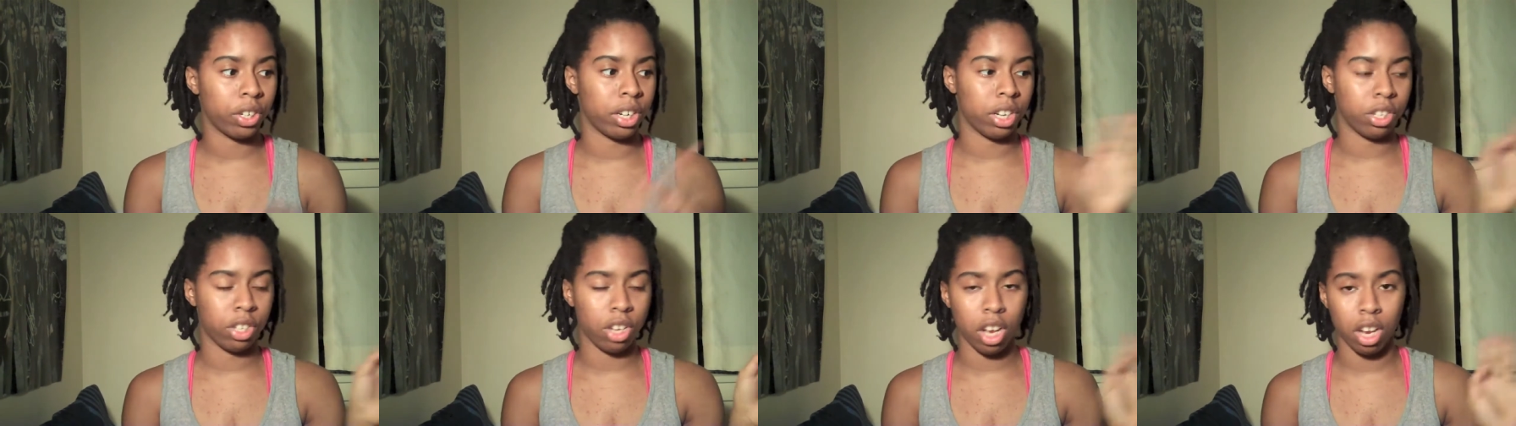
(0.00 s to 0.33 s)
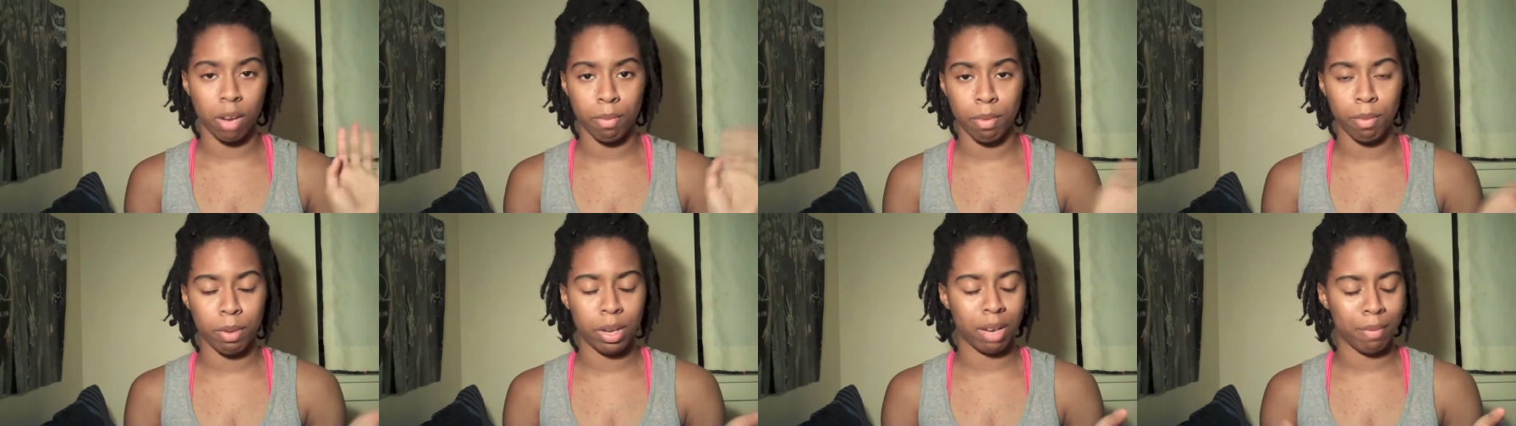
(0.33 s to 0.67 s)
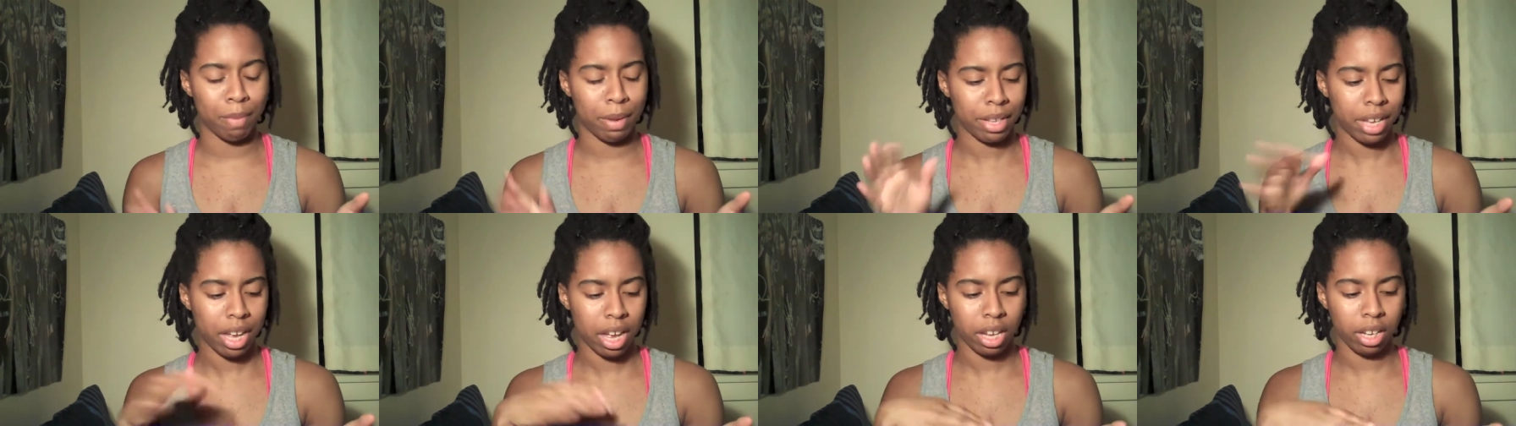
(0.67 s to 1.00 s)
and I'll talk more
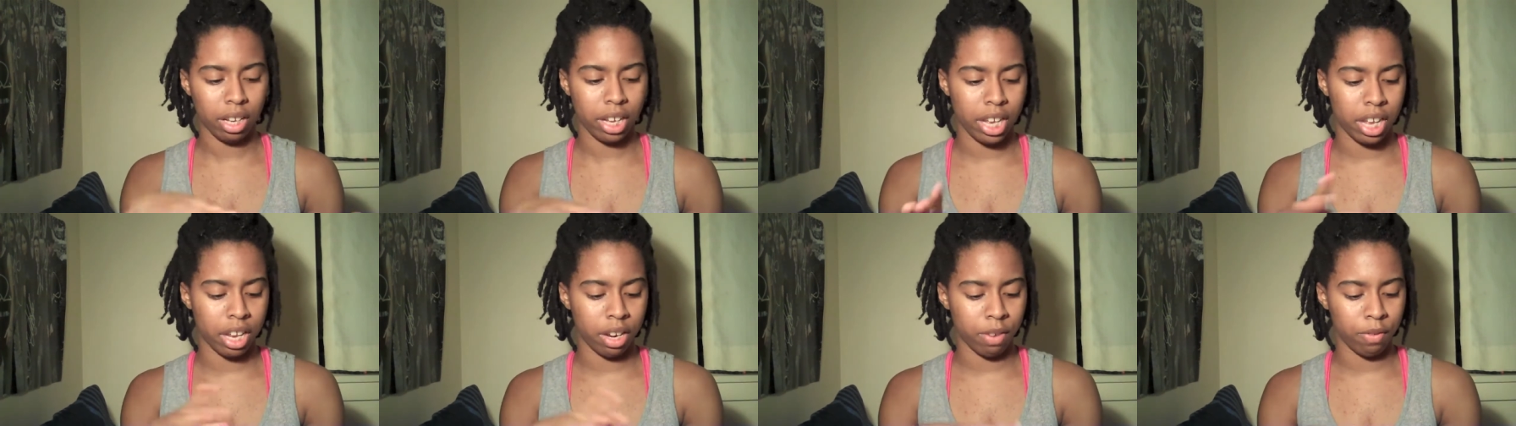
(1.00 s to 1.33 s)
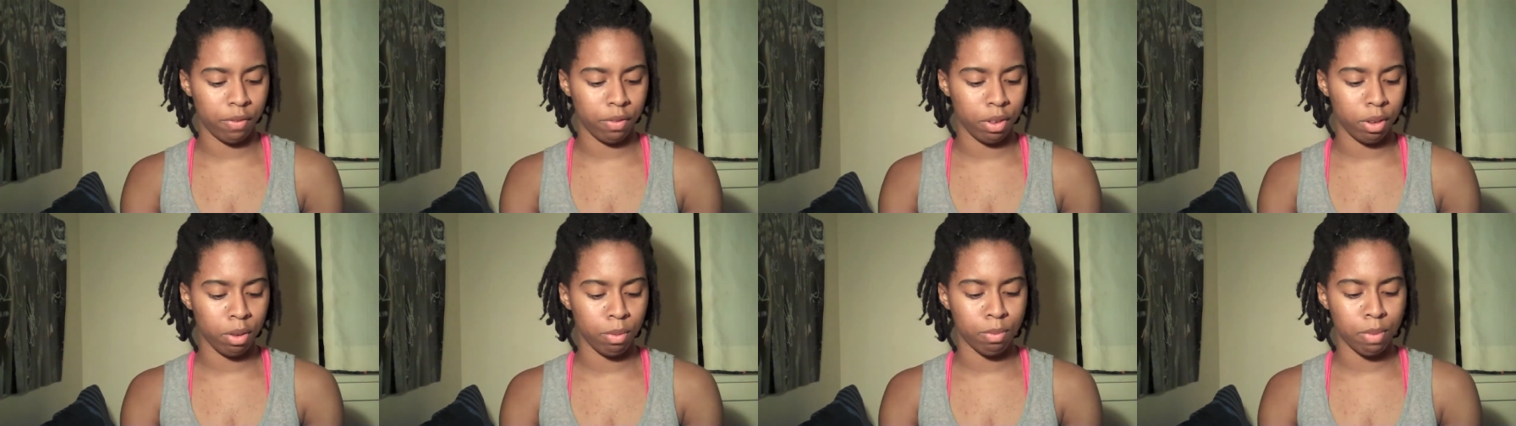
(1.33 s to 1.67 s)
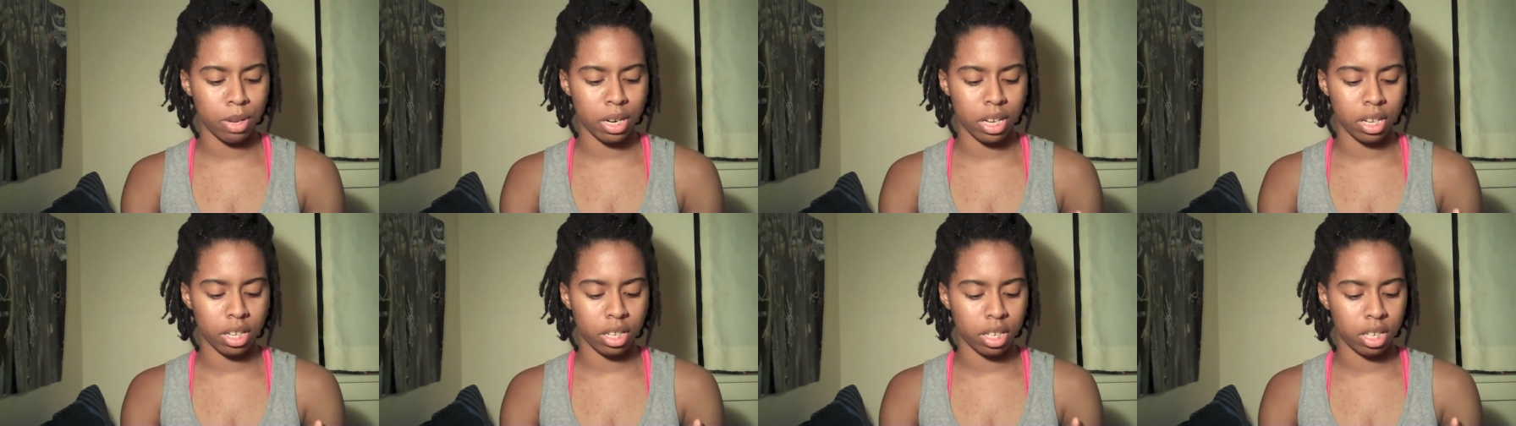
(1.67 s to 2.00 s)
about that in a few
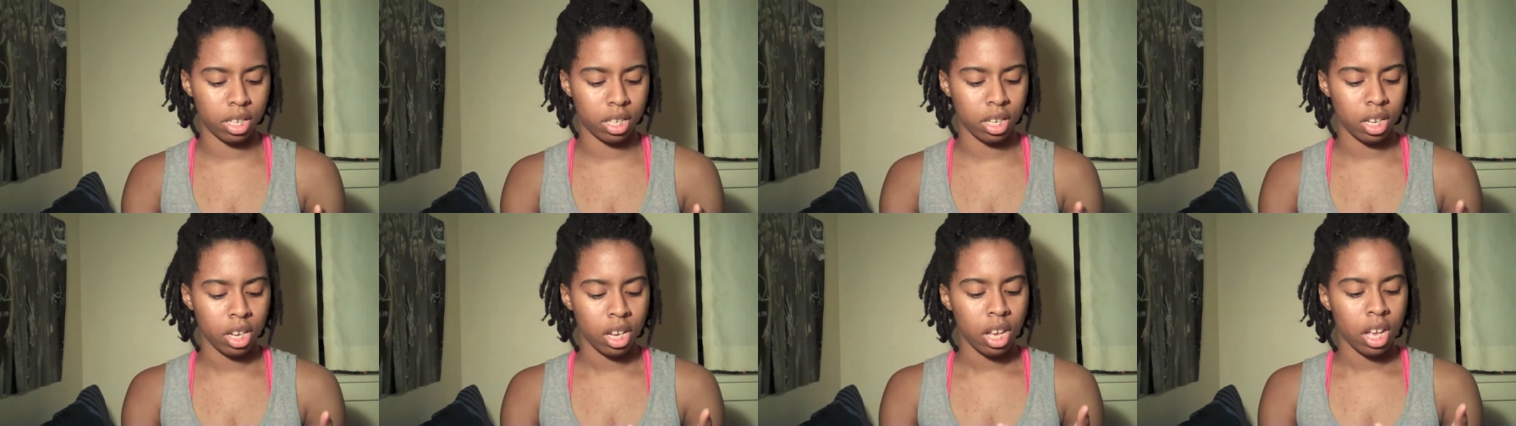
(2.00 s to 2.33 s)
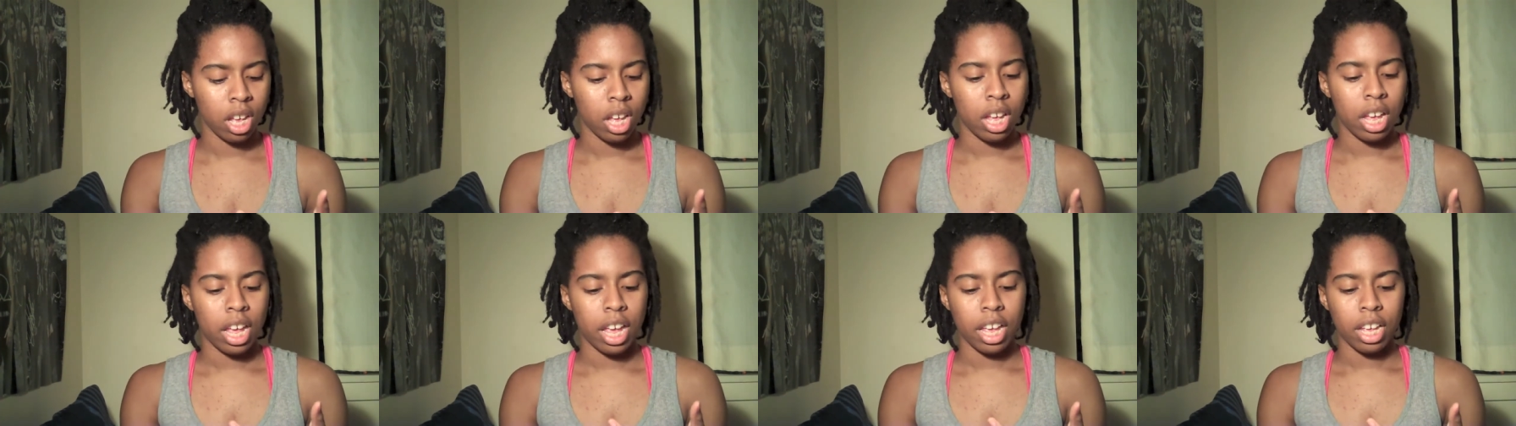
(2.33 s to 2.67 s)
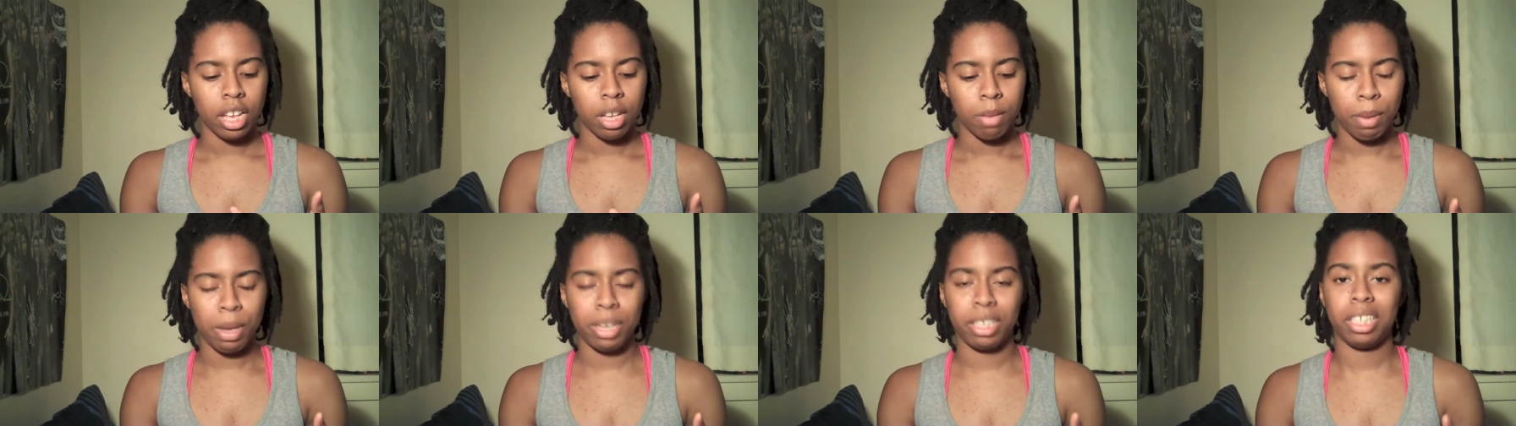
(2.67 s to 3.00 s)
minutes.
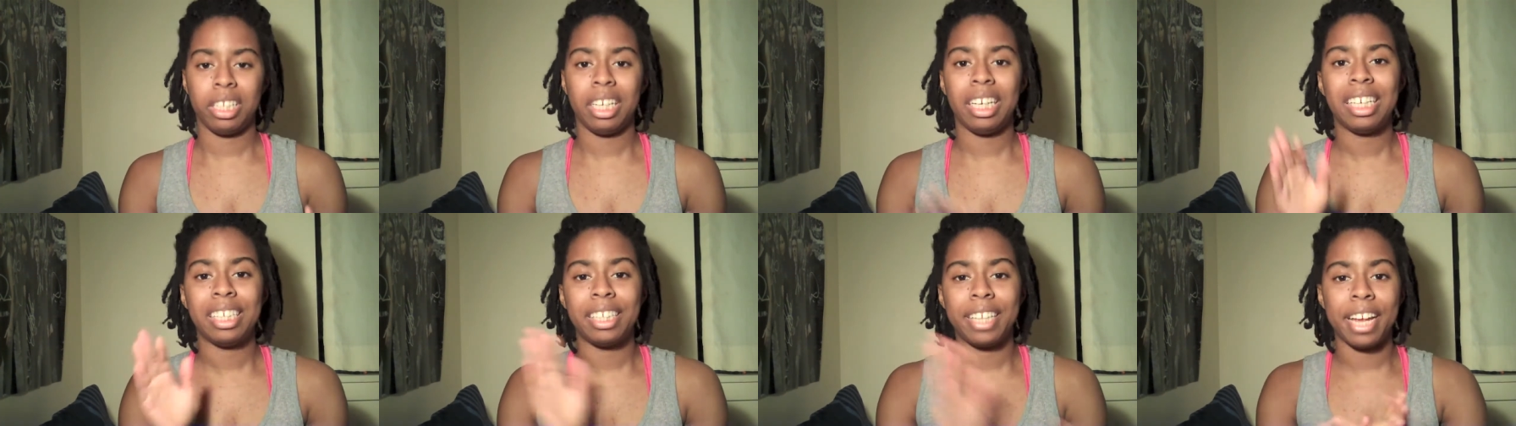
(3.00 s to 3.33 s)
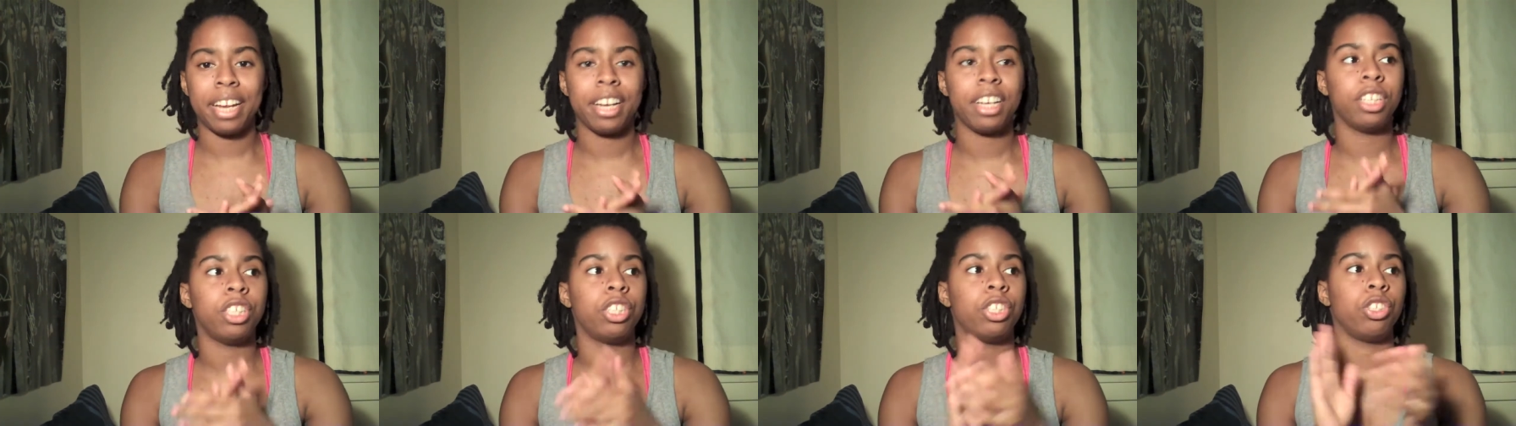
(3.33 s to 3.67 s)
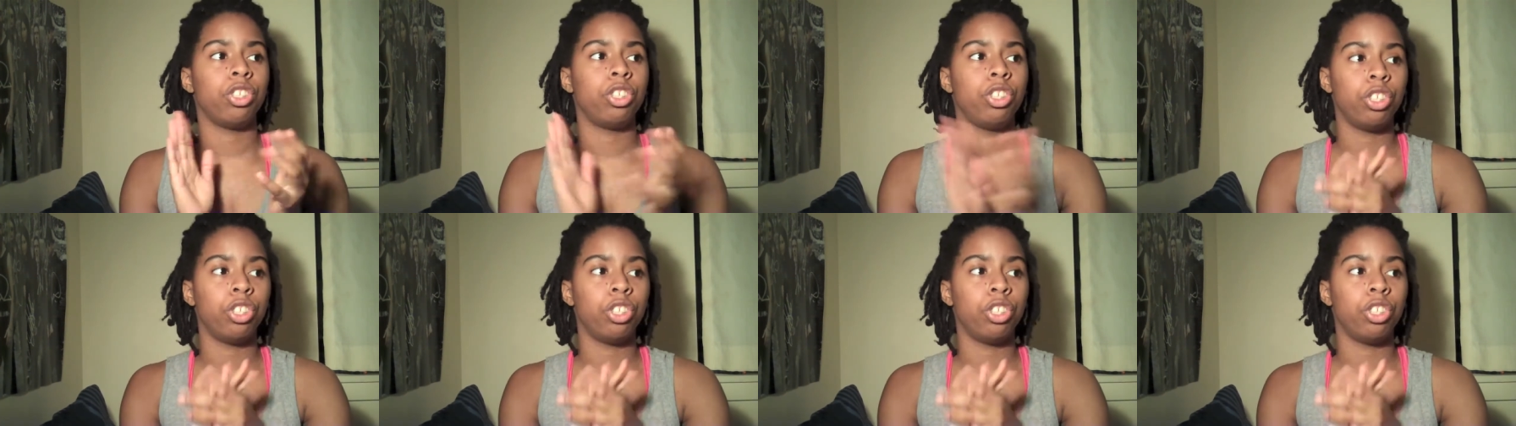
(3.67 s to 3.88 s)
Basically, Stannis